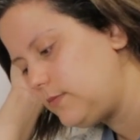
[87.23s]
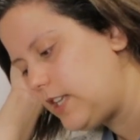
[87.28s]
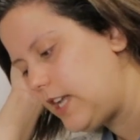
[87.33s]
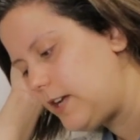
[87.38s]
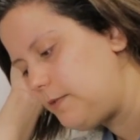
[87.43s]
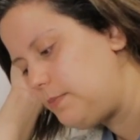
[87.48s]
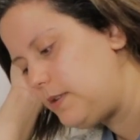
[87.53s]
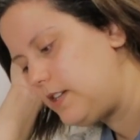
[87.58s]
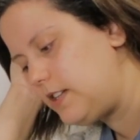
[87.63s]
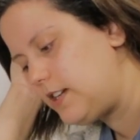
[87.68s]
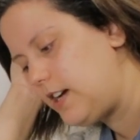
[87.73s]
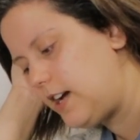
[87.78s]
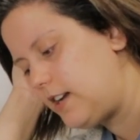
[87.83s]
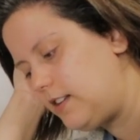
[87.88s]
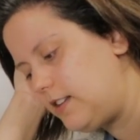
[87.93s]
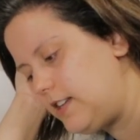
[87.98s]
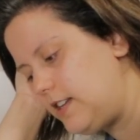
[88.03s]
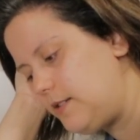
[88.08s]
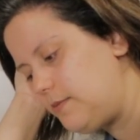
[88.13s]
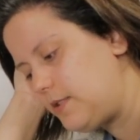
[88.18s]
I've been
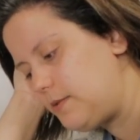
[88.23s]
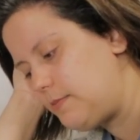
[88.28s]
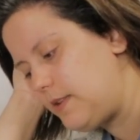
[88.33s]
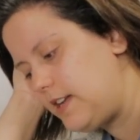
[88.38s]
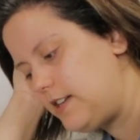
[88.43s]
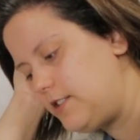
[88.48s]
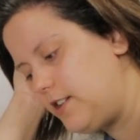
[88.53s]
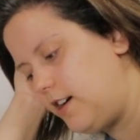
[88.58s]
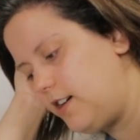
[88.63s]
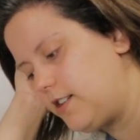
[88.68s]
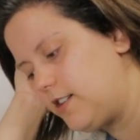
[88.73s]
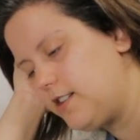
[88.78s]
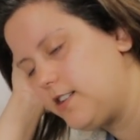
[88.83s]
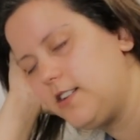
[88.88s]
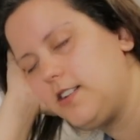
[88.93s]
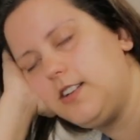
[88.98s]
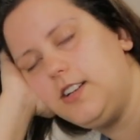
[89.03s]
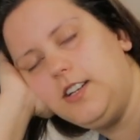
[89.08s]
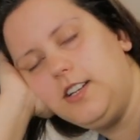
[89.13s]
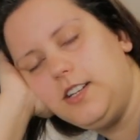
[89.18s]
cuddling with my
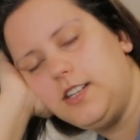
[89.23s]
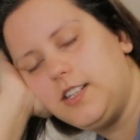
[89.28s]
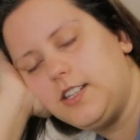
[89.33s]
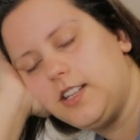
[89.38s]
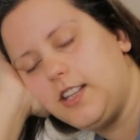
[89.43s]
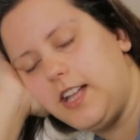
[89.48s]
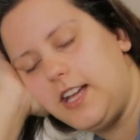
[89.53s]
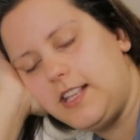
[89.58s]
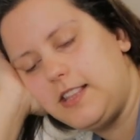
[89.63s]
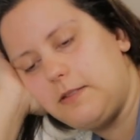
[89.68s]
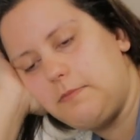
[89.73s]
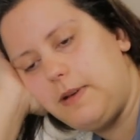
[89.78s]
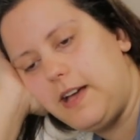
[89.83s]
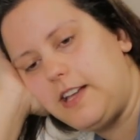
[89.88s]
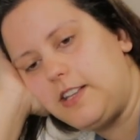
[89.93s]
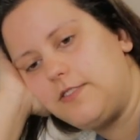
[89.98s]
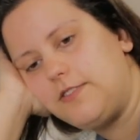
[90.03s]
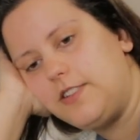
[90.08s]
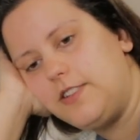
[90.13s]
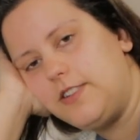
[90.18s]
daughter like the
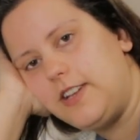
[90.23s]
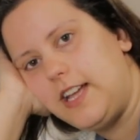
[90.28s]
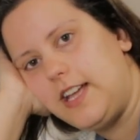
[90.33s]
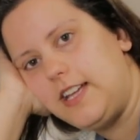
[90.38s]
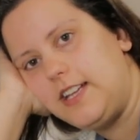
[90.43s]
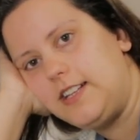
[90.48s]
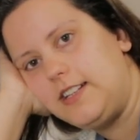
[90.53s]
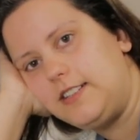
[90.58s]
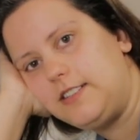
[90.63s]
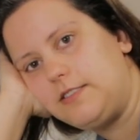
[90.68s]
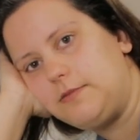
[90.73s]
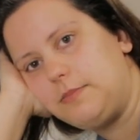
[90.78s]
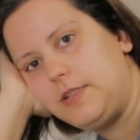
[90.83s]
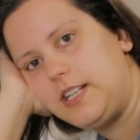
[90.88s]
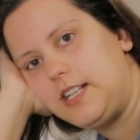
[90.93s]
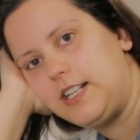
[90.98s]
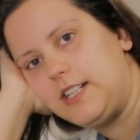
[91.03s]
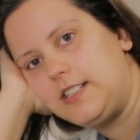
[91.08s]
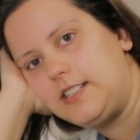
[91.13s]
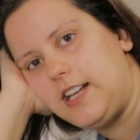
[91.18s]
past few days
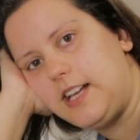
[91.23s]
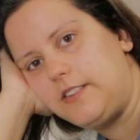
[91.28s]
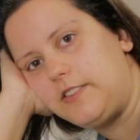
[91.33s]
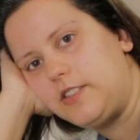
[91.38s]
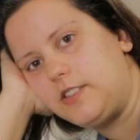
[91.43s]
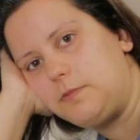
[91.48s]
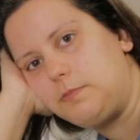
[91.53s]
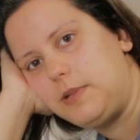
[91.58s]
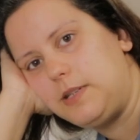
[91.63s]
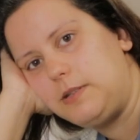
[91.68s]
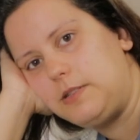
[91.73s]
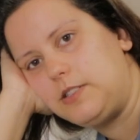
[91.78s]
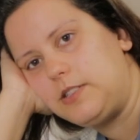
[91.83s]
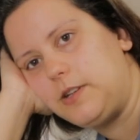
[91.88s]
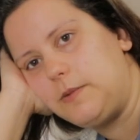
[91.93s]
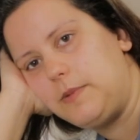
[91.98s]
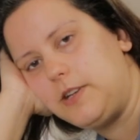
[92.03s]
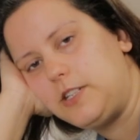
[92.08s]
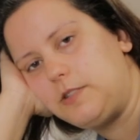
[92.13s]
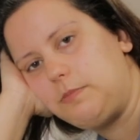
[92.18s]
because I've just been in
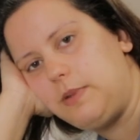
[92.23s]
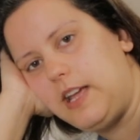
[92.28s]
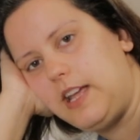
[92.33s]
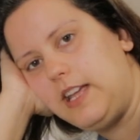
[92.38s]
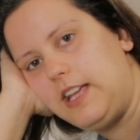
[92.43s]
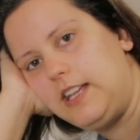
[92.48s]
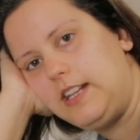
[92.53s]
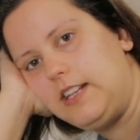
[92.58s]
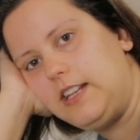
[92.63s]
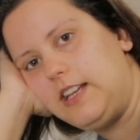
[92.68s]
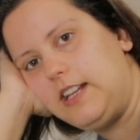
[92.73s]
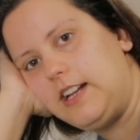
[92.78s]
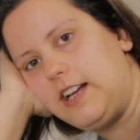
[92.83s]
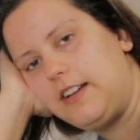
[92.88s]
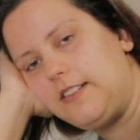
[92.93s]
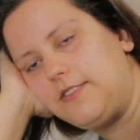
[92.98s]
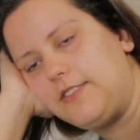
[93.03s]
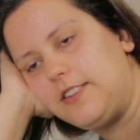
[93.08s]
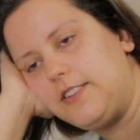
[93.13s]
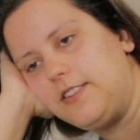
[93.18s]
so much pain, and
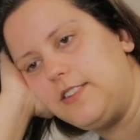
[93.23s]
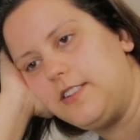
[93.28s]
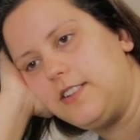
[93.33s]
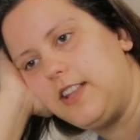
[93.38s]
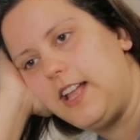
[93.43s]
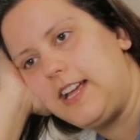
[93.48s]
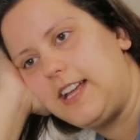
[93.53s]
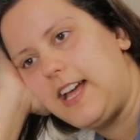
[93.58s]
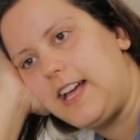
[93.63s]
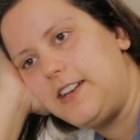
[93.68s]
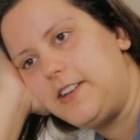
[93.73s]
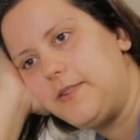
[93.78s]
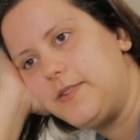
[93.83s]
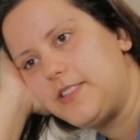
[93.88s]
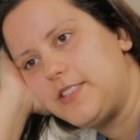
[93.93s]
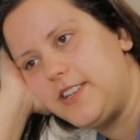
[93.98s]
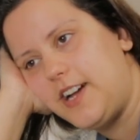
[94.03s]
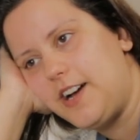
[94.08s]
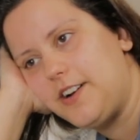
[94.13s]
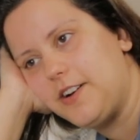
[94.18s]
I feel like, I know
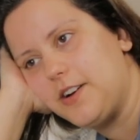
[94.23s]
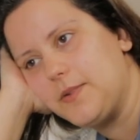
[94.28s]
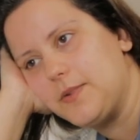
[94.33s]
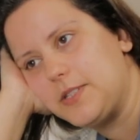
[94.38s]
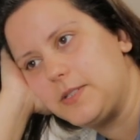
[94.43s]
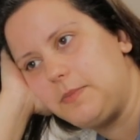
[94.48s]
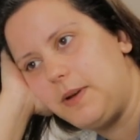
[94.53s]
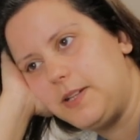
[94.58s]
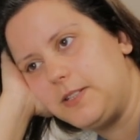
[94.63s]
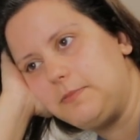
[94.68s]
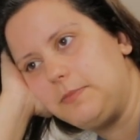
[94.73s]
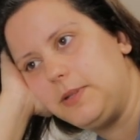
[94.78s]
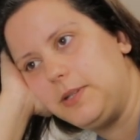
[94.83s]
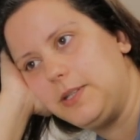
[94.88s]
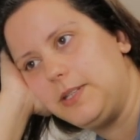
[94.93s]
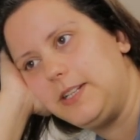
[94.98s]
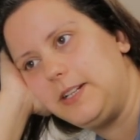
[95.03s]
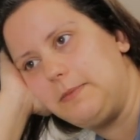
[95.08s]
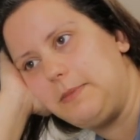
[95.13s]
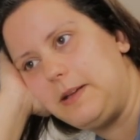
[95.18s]
it's not her
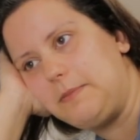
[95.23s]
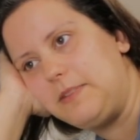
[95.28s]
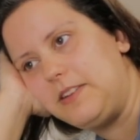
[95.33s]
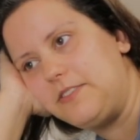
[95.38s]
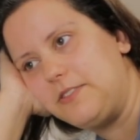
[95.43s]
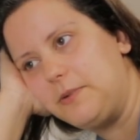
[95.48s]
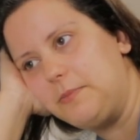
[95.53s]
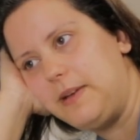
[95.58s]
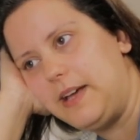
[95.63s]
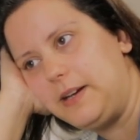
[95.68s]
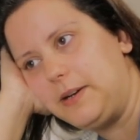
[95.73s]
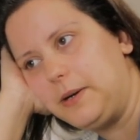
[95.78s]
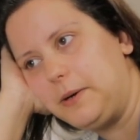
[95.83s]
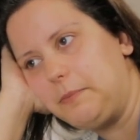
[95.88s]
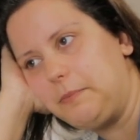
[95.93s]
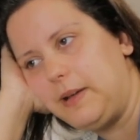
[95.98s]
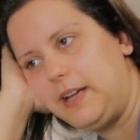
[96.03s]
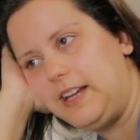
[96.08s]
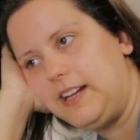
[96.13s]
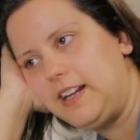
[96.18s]
responsibility to make me feel
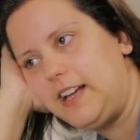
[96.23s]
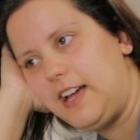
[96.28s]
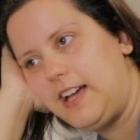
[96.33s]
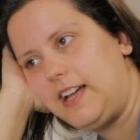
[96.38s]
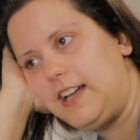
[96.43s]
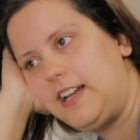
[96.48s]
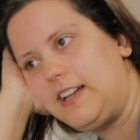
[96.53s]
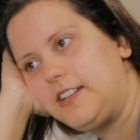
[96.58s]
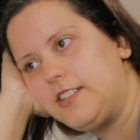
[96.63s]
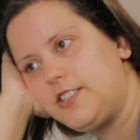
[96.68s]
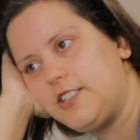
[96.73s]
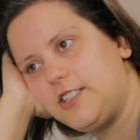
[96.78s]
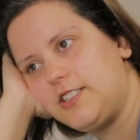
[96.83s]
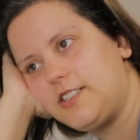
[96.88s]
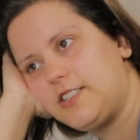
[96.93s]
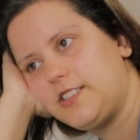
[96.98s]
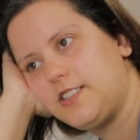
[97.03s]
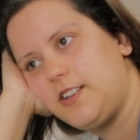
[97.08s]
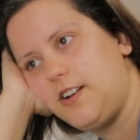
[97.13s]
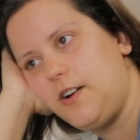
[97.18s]
better, but
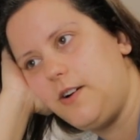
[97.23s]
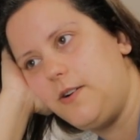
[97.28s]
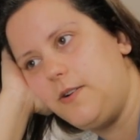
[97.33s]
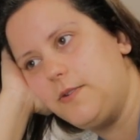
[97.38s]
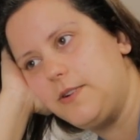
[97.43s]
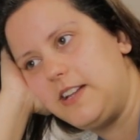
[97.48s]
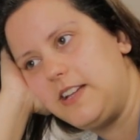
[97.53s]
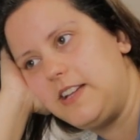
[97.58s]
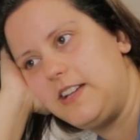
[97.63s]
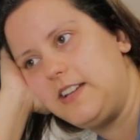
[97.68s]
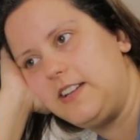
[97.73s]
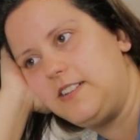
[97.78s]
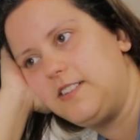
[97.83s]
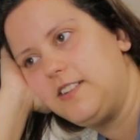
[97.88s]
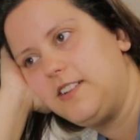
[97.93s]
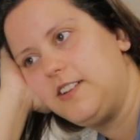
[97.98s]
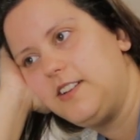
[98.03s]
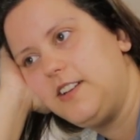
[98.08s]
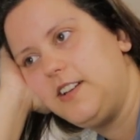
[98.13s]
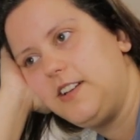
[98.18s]
just holding
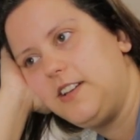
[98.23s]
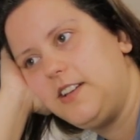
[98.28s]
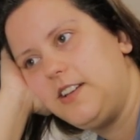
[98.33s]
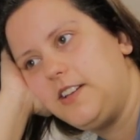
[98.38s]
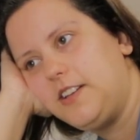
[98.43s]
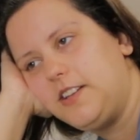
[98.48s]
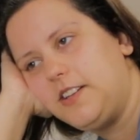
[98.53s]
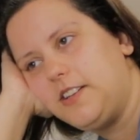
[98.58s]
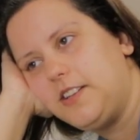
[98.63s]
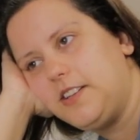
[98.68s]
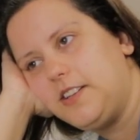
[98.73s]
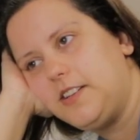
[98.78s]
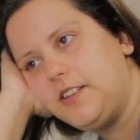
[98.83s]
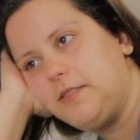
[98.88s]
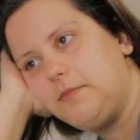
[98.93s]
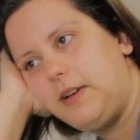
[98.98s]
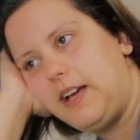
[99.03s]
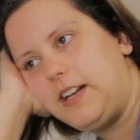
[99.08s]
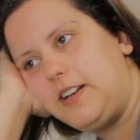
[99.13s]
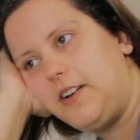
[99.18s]

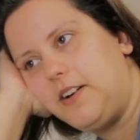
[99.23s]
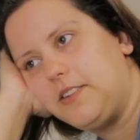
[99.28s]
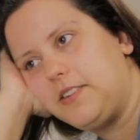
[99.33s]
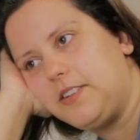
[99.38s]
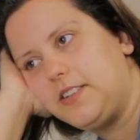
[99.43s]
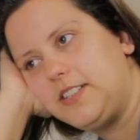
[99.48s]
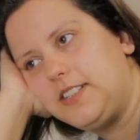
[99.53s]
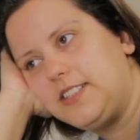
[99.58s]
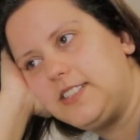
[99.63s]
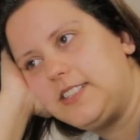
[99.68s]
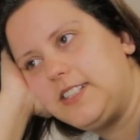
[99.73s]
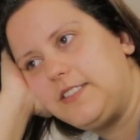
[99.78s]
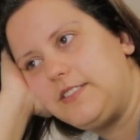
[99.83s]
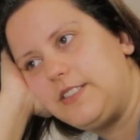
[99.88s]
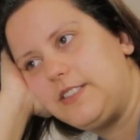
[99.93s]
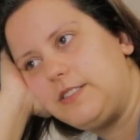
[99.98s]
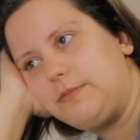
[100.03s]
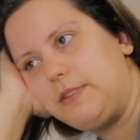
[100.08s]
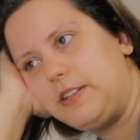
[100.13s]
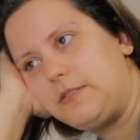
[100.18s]
my daughter and stuff
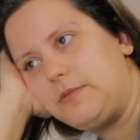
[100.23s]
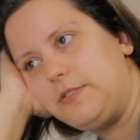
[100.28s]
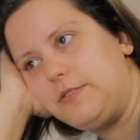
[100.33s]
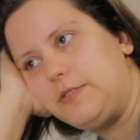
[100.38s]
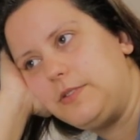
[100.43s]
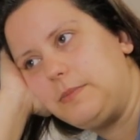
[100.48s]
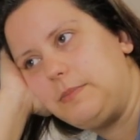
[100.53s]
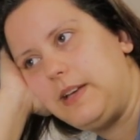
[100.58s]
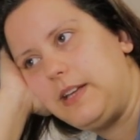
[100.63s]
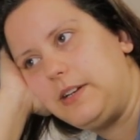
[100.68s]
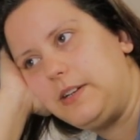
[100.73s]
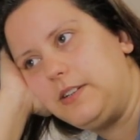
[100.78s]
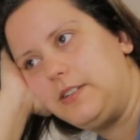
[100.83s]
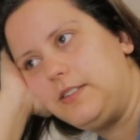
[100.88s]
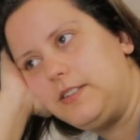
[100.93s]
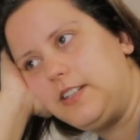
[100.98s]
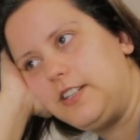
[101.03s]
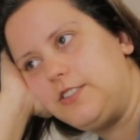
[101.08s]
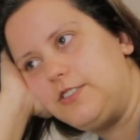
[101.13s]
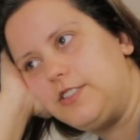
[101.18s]
just makes me feel better
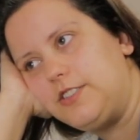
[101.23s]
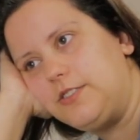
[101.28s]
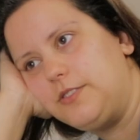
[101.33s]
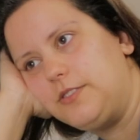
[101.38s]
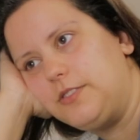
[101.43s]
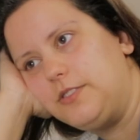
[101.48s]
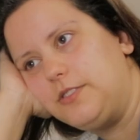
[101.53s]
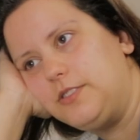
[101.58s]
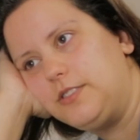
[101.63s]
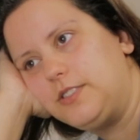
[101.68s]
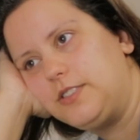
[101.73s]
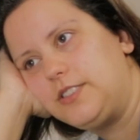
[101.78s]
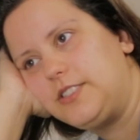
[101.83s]
in general.